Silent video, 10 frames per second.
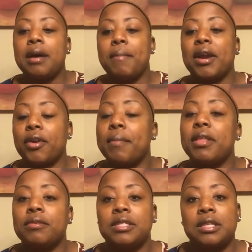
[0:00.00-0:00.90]
My
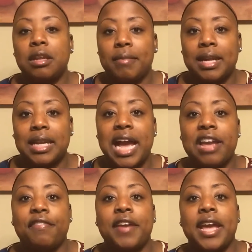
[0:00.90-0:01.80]
grandmother was still in my
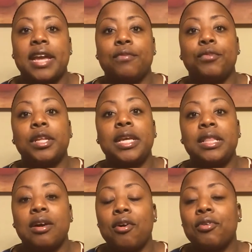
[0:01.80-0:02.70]
life, and really
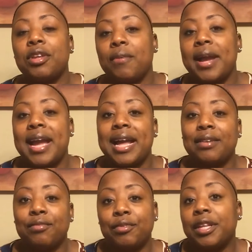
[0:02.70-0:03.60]
the only way I
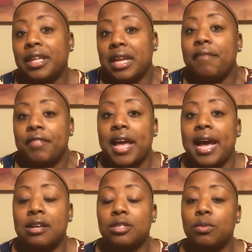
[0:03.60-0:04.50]
really left the
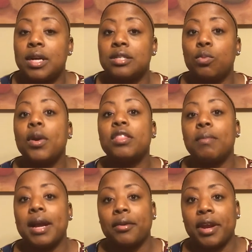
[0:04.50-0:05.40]
house was with
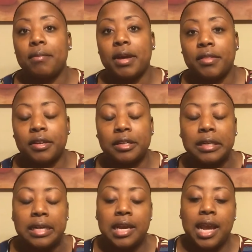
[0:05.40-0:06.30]
my grandmother.
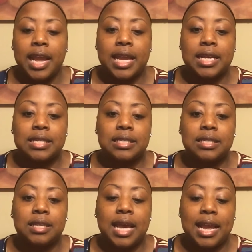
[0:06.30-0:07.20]
And
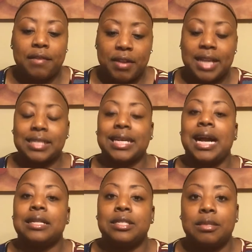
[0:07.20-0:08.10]
even as I
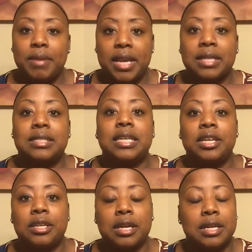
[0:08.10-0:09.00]
got into being
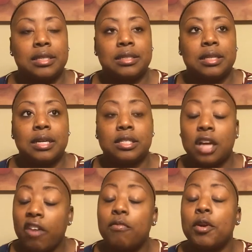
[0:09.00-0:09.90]
a
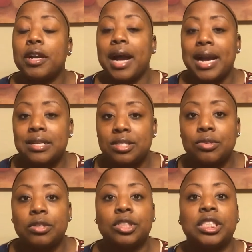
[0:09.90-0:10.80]
sophomore in high
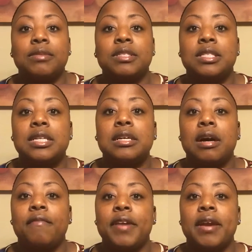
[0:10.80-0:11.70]
school, she was still
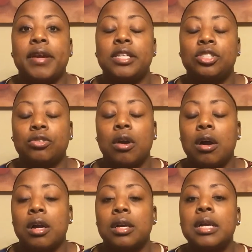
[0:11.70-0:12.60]
a very
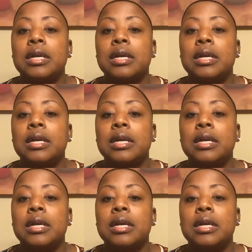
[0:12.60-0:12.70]
strong